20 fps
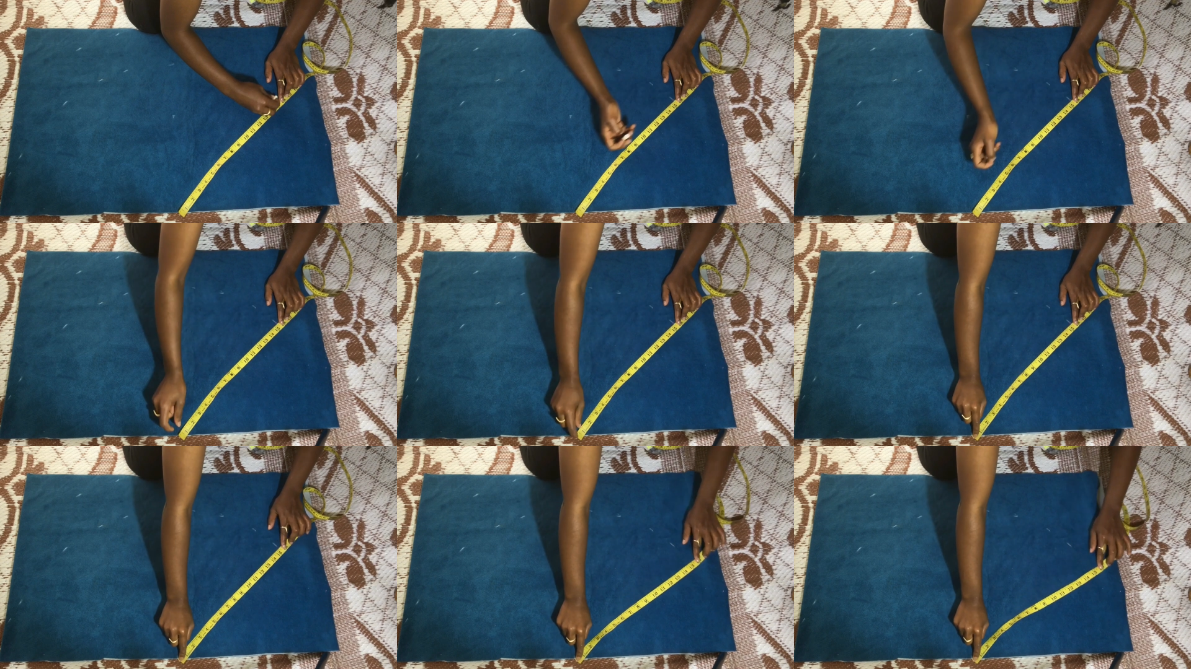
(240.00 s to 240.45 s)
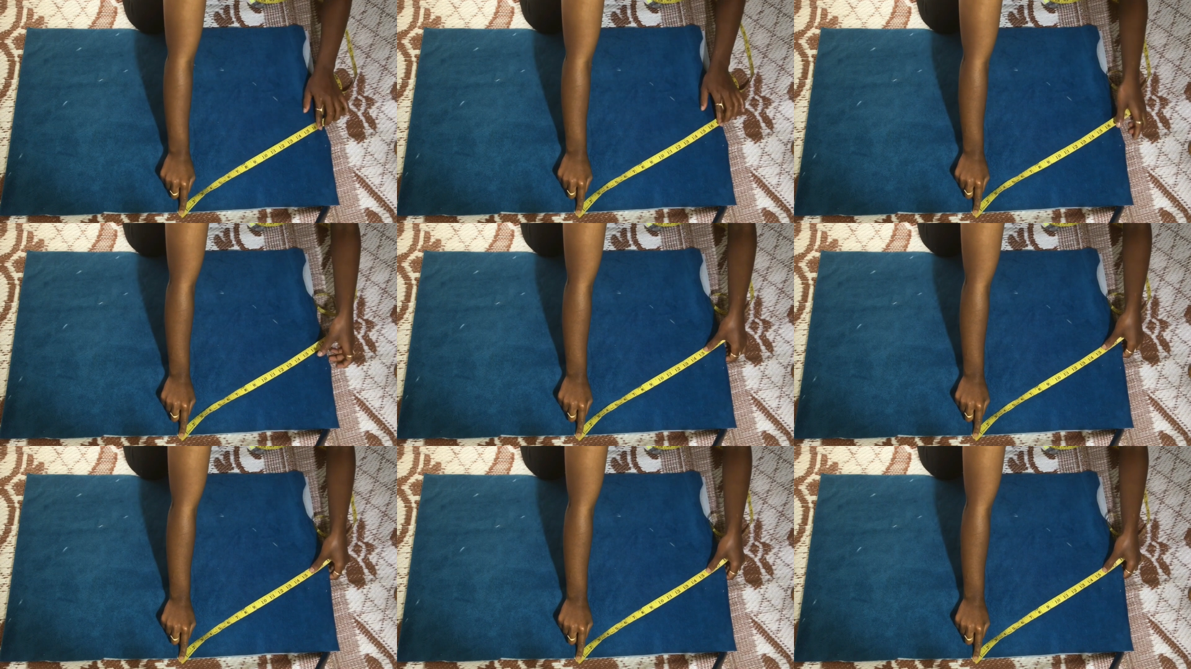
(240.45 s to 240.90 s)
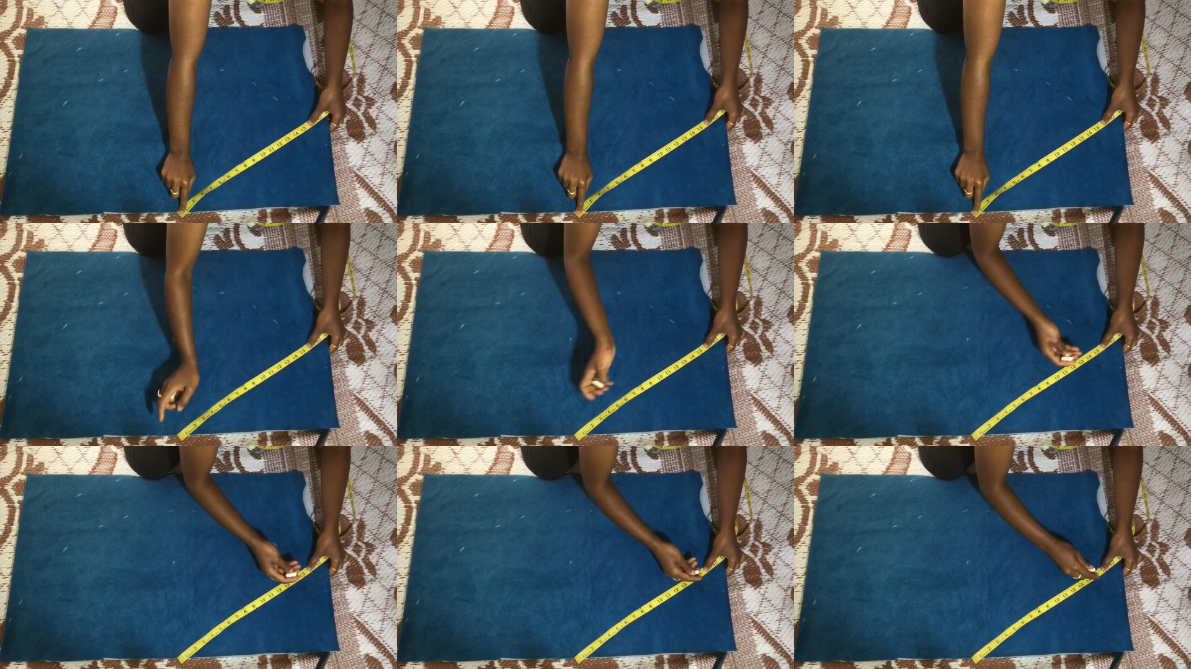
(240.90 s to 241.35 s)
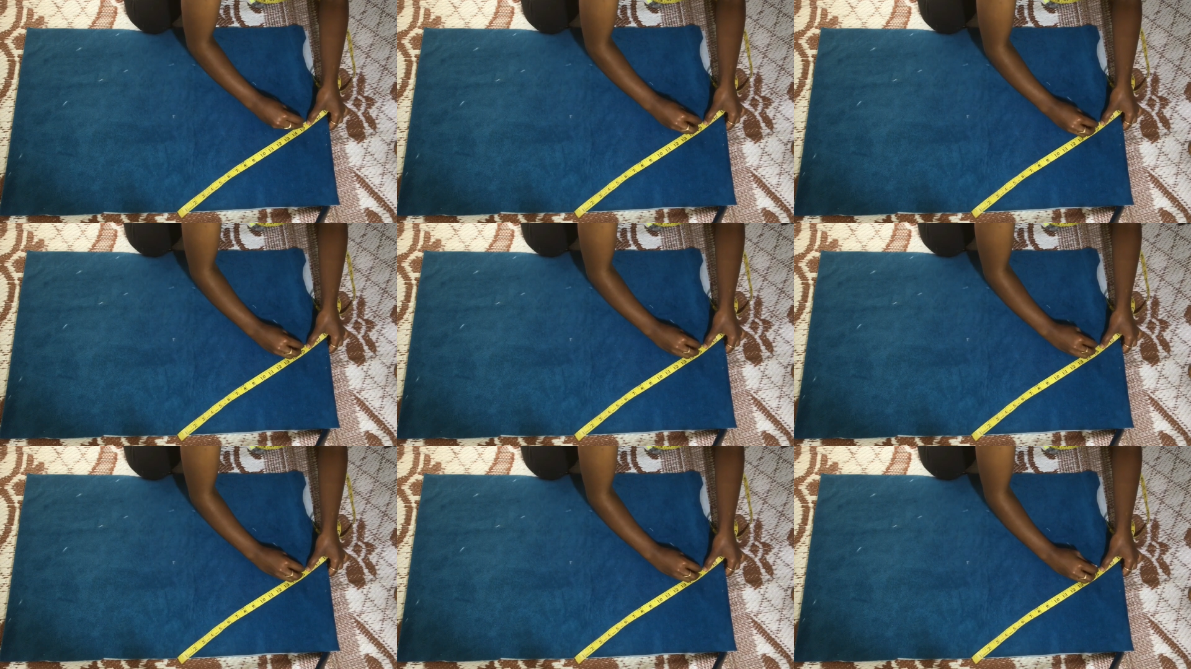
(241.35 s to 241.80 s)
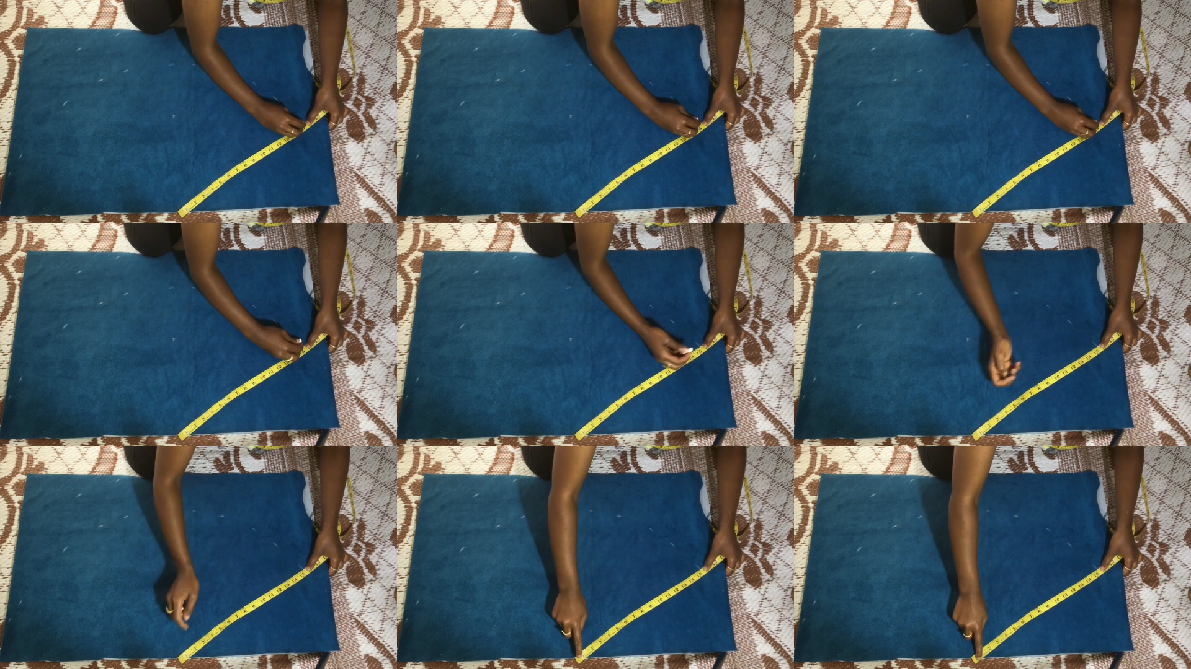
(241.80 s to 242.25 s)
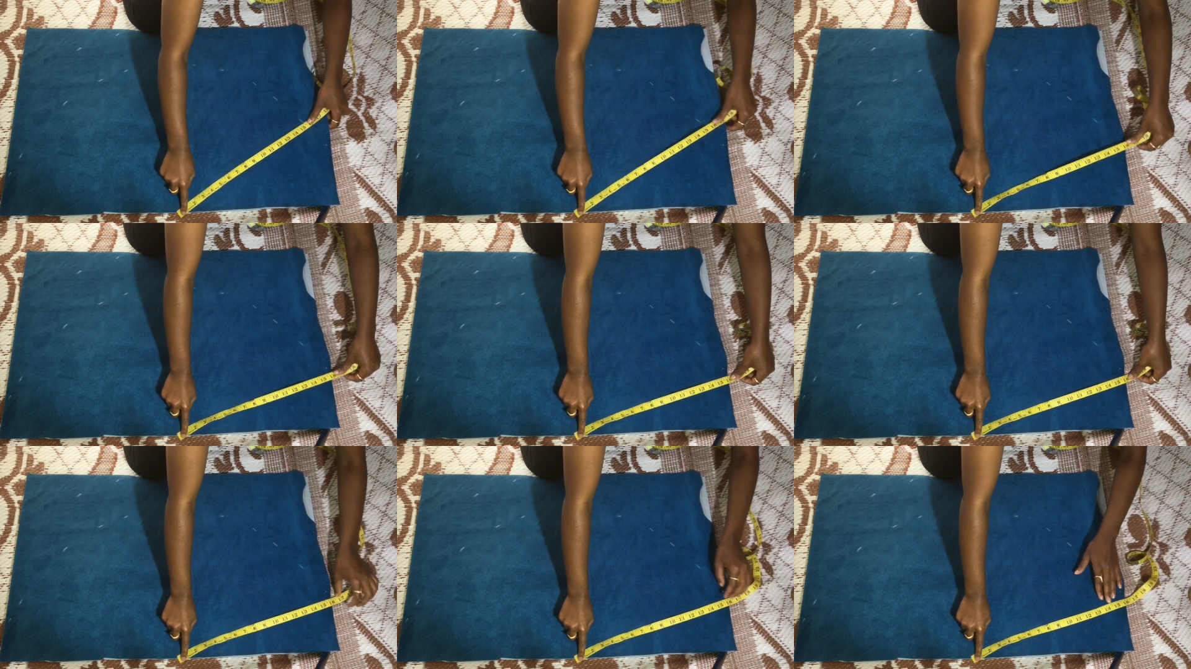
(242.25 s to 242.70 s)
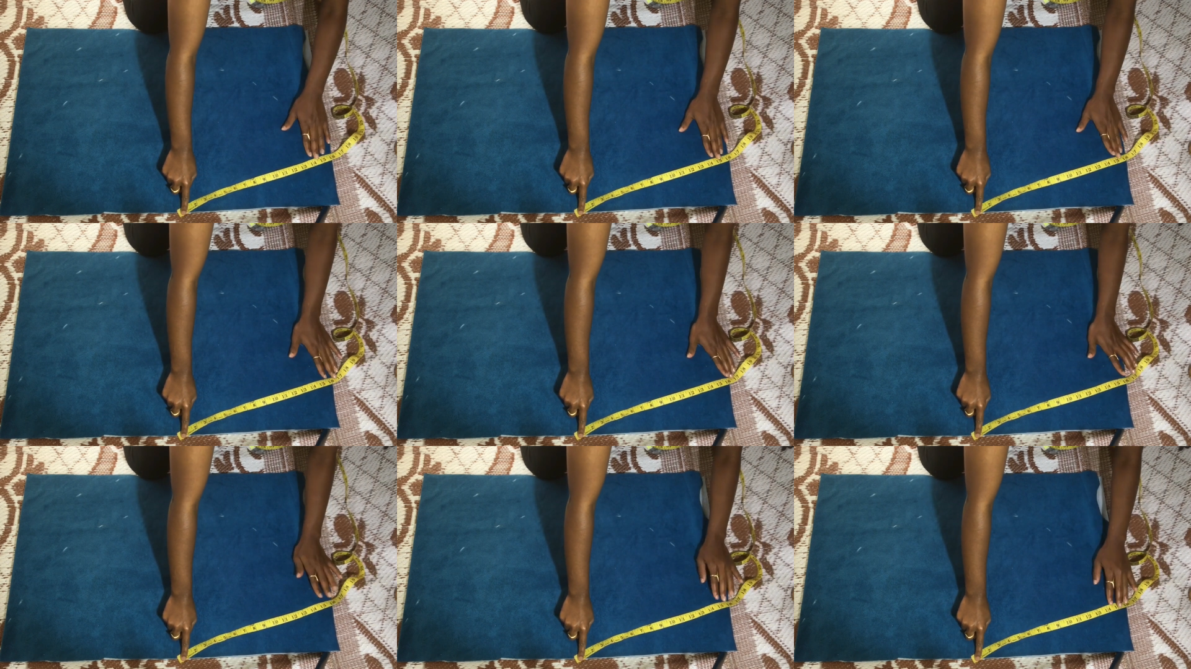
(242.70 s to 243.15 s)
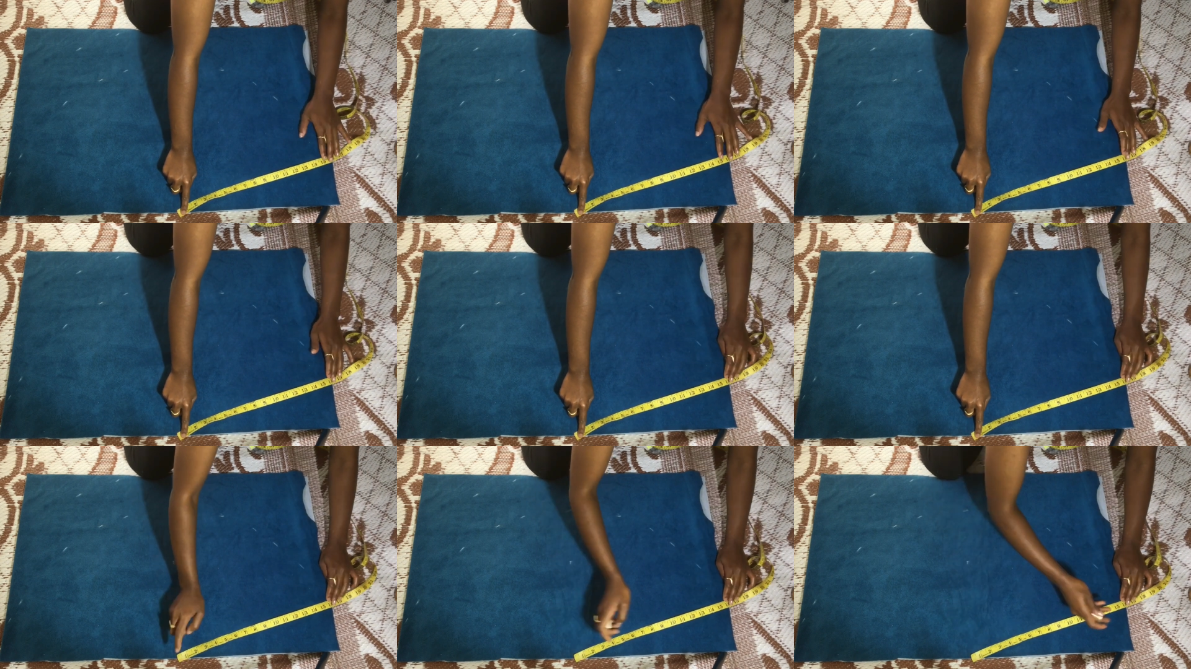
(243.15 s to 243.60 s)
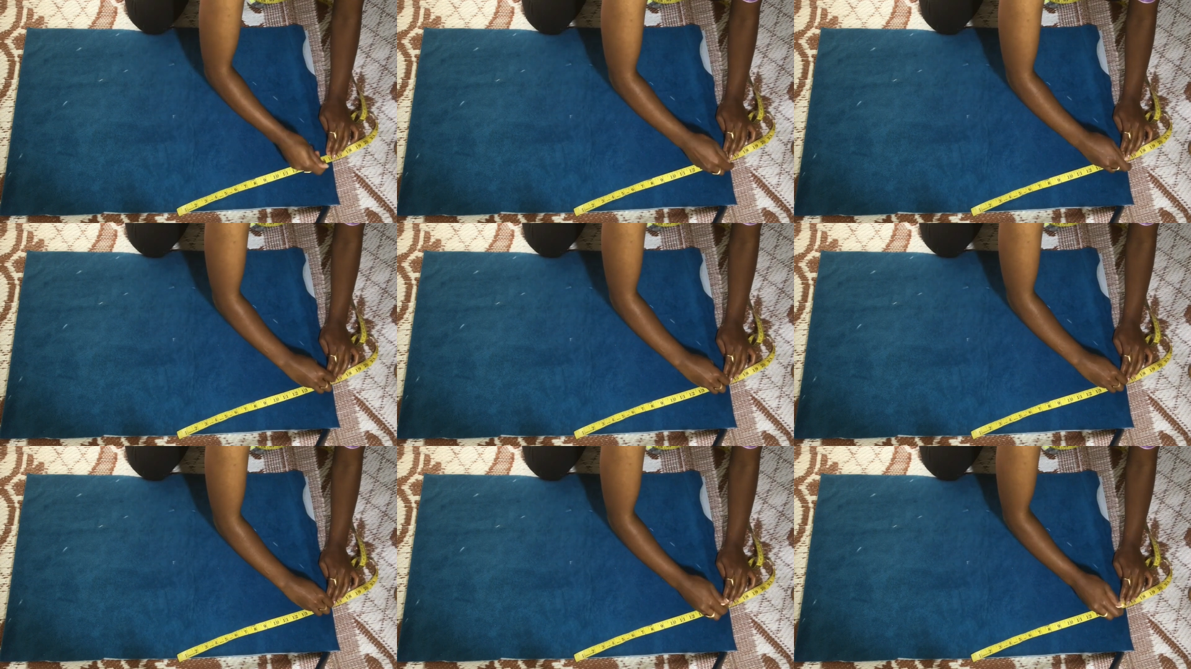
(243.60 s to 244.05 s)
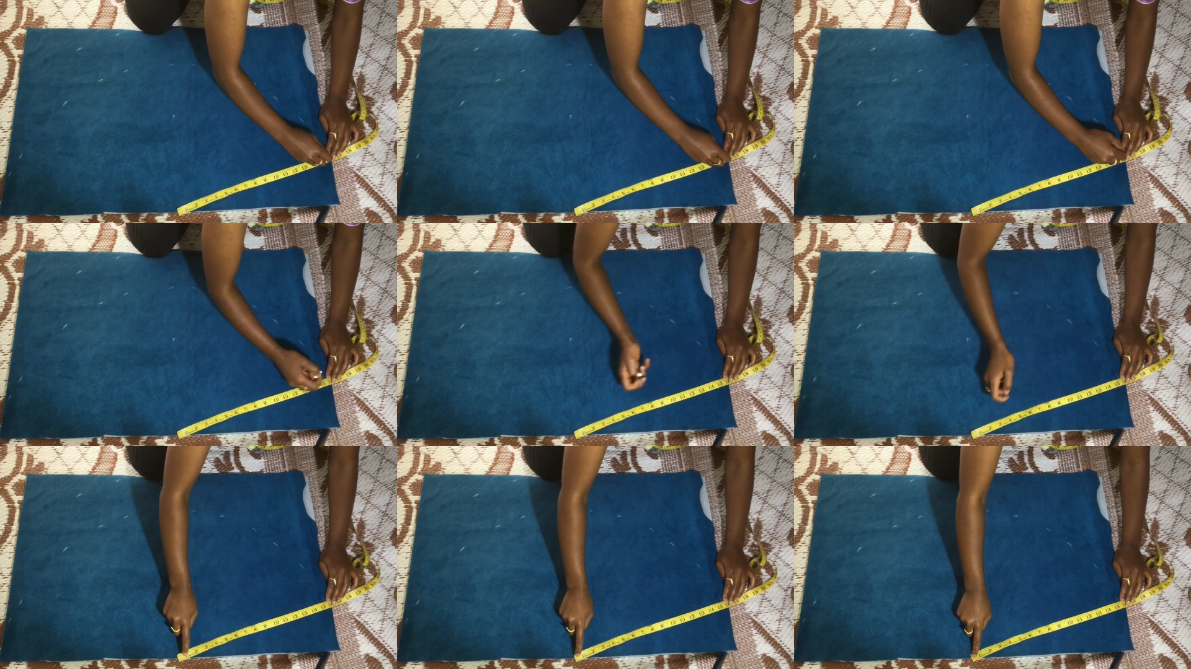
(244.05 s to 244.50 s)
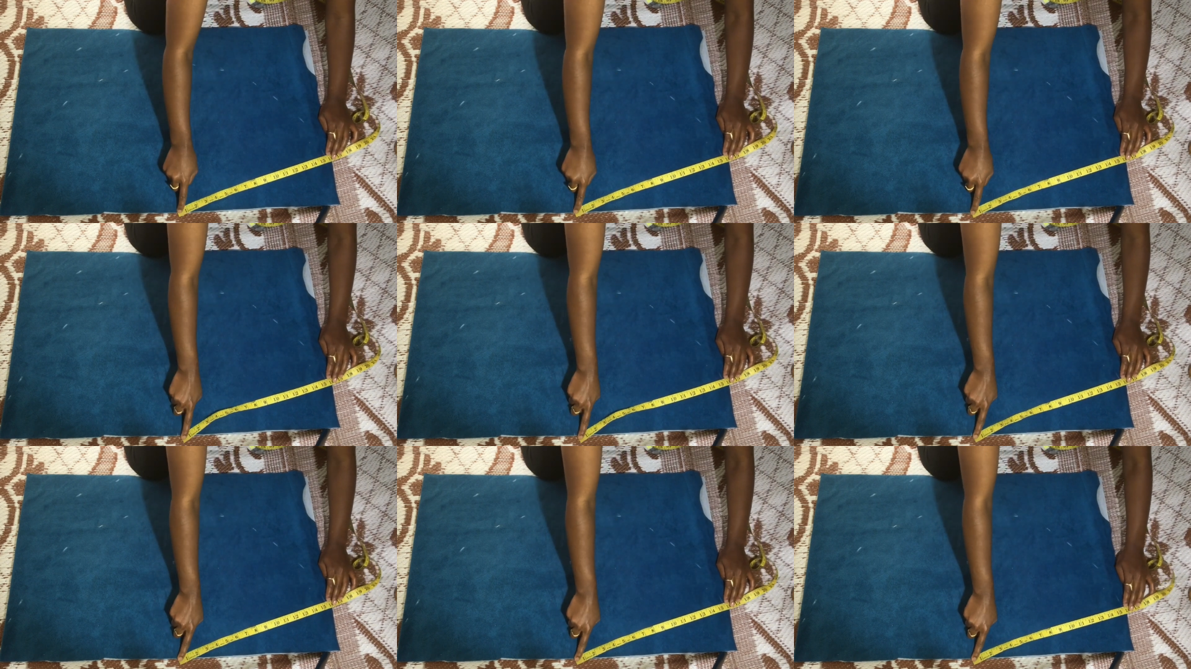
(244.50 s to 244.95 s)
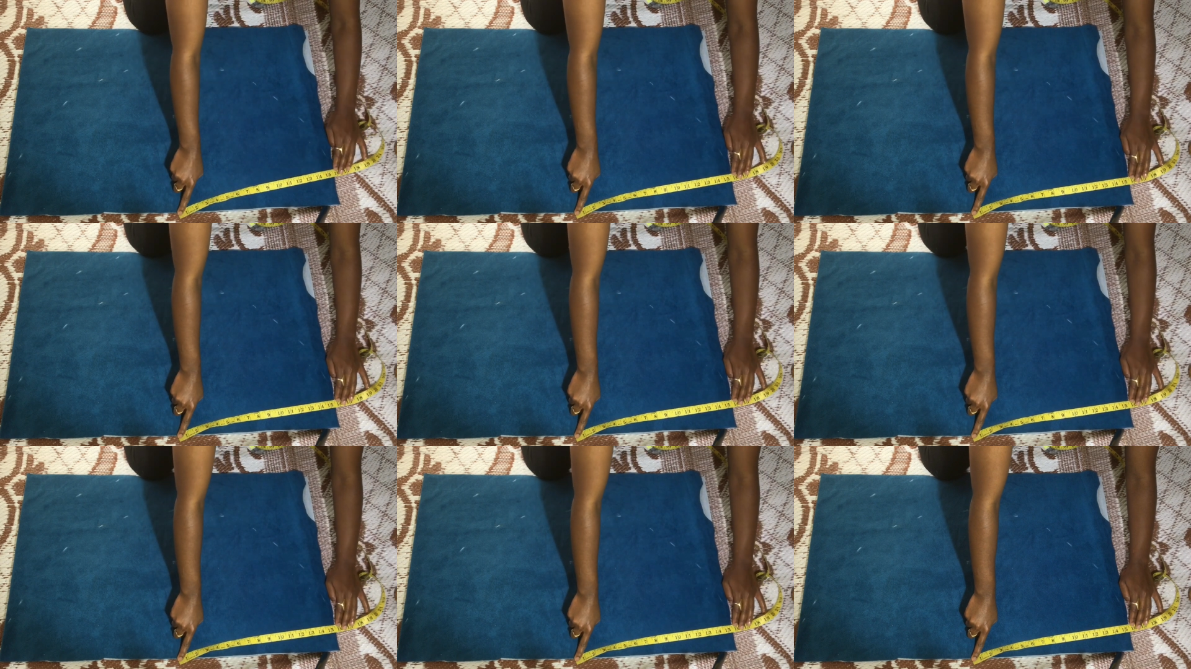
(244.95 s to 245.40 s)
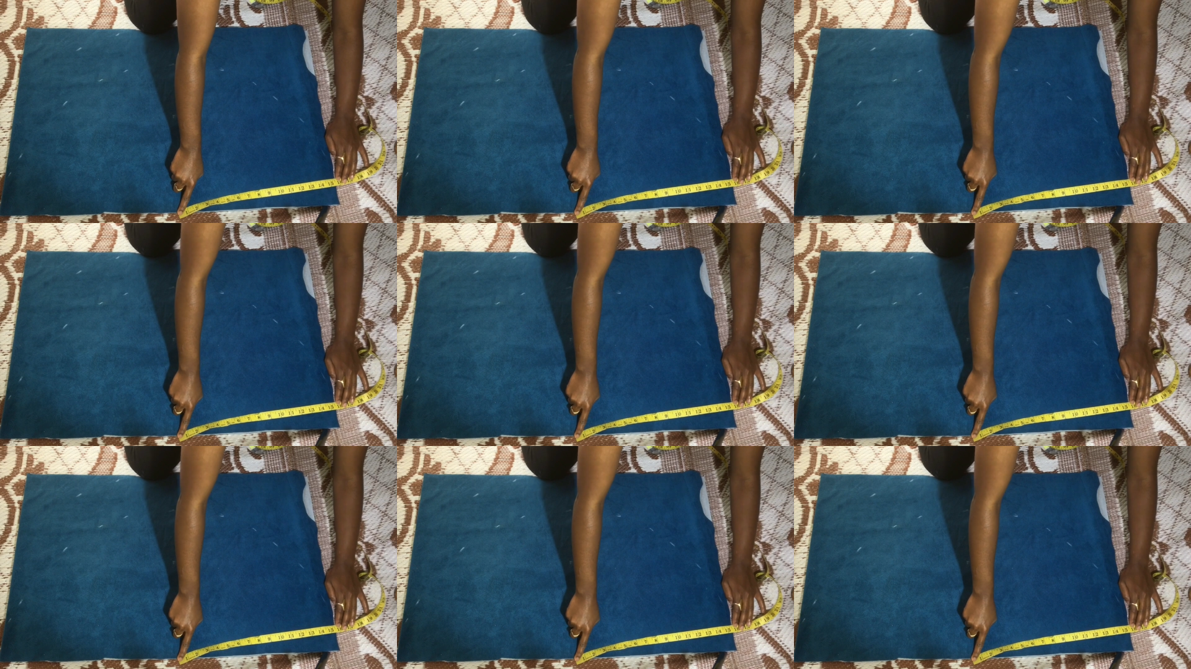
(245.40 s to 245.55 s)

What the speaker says: (no speaker visible)